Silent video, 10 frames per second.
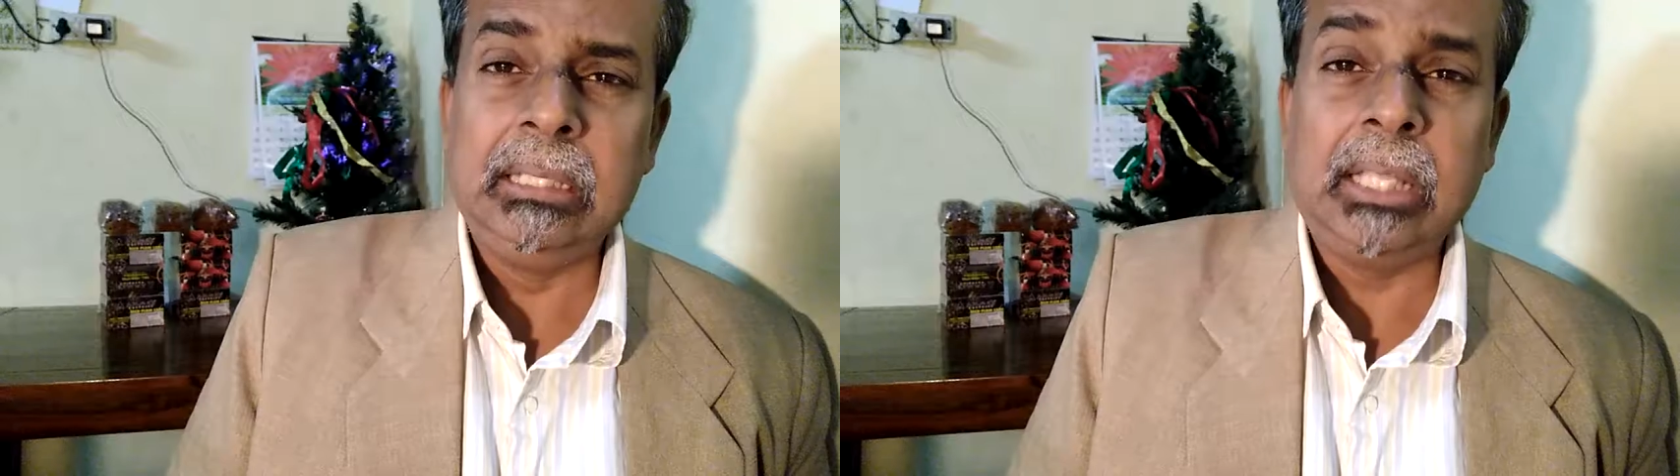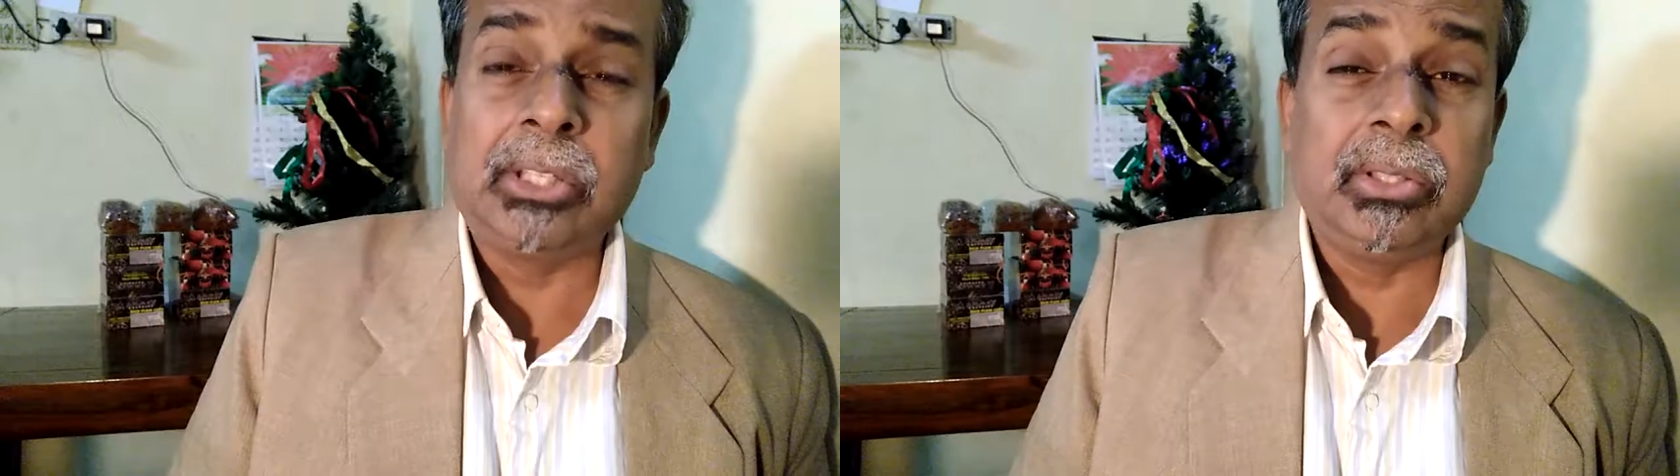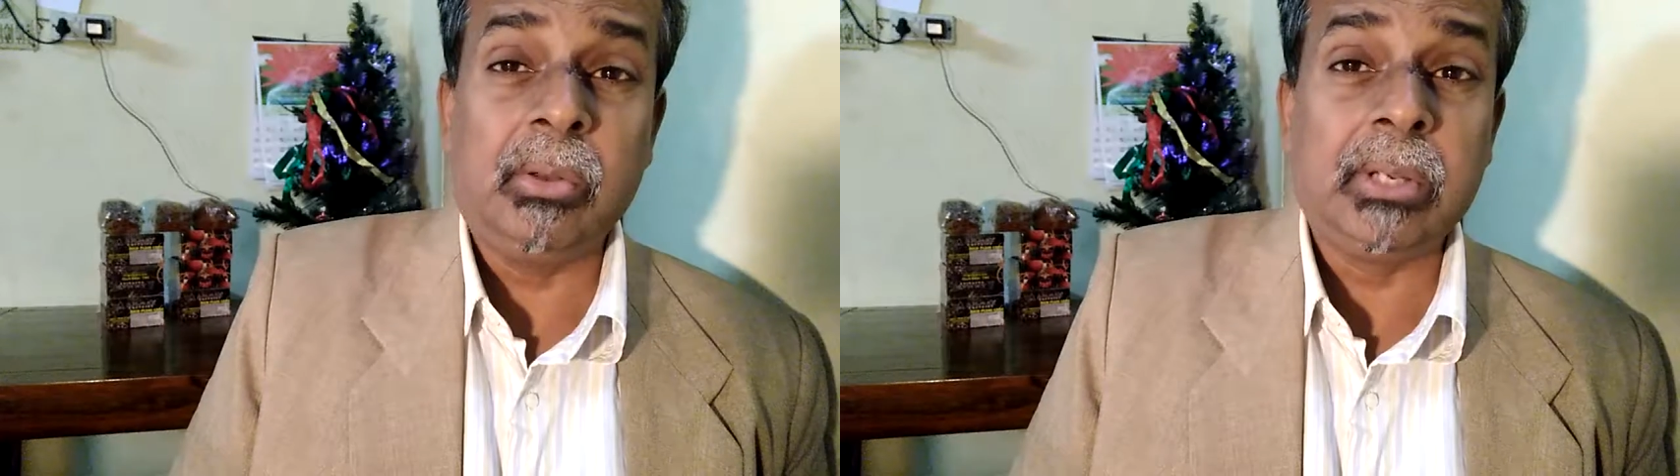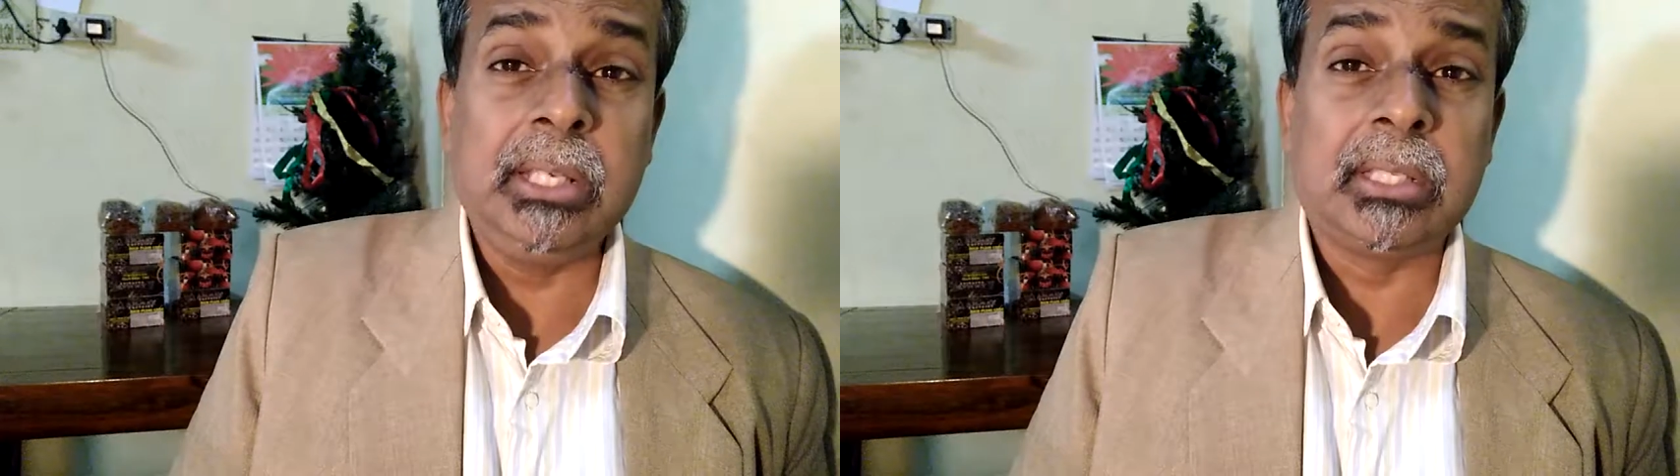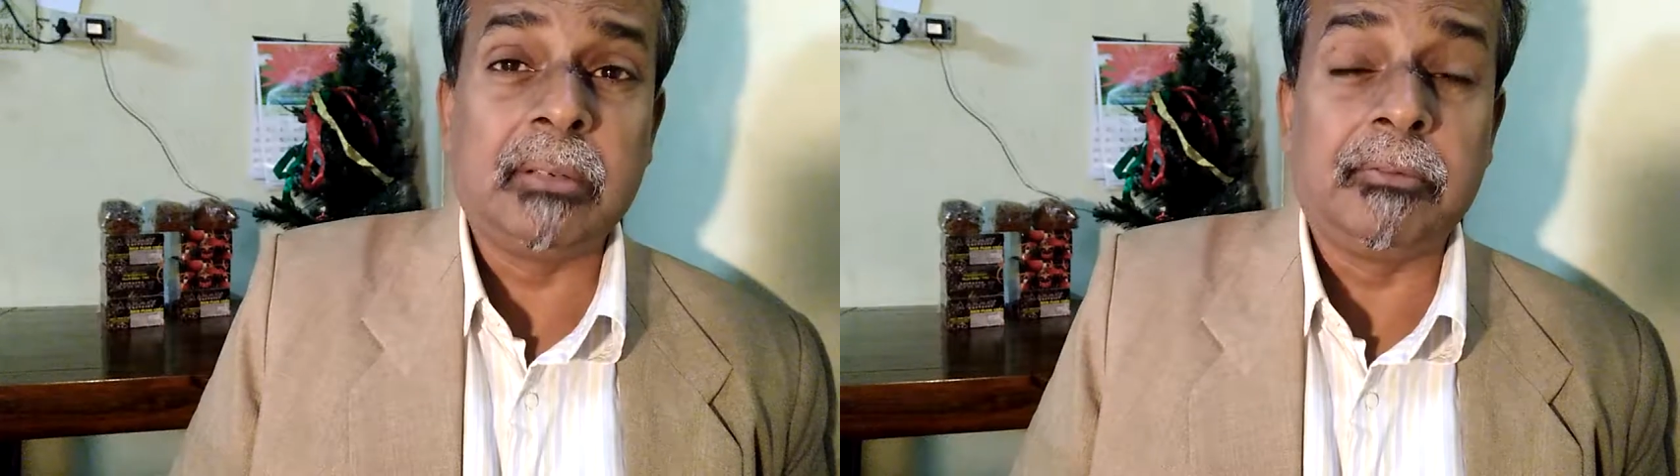That's no
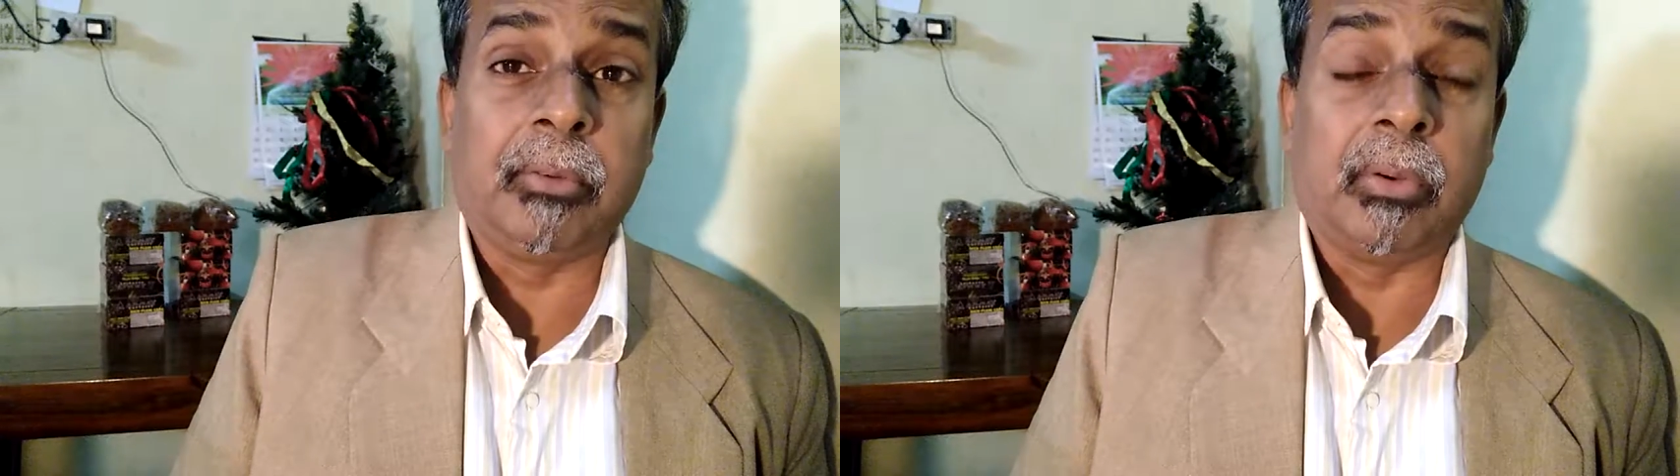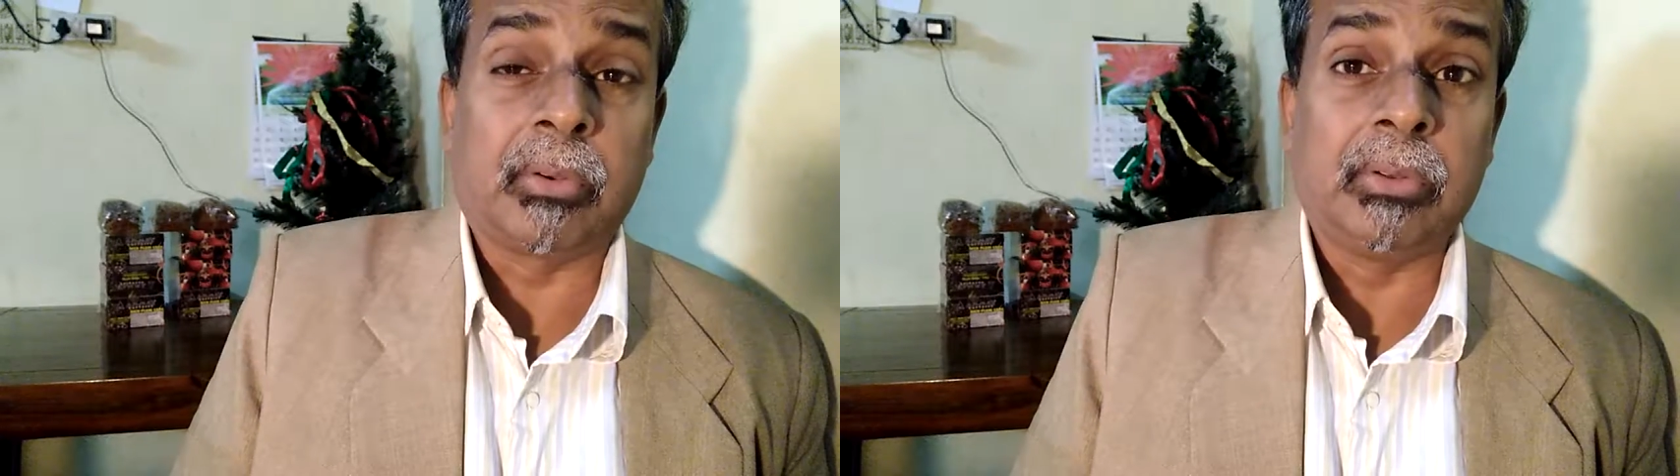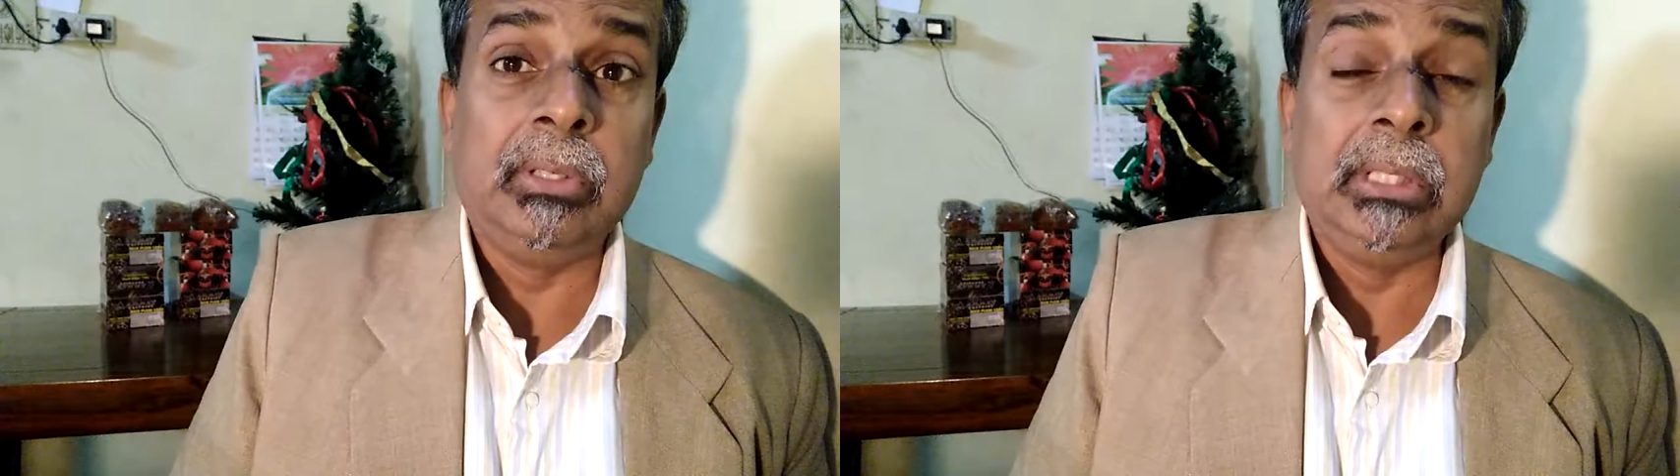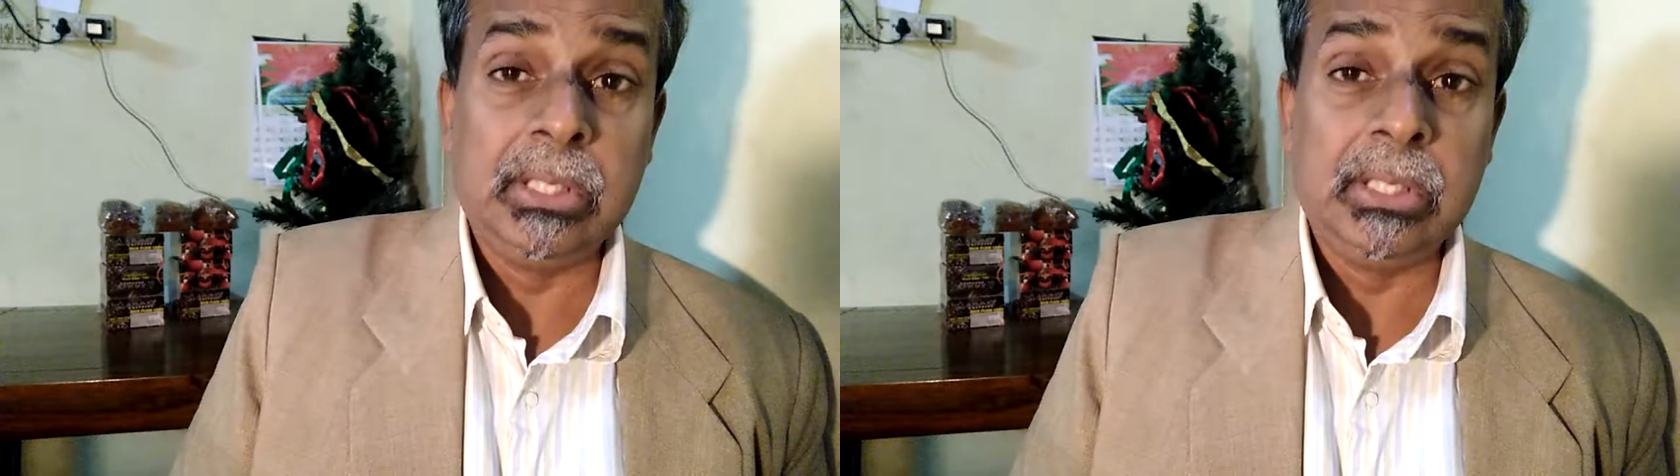reason for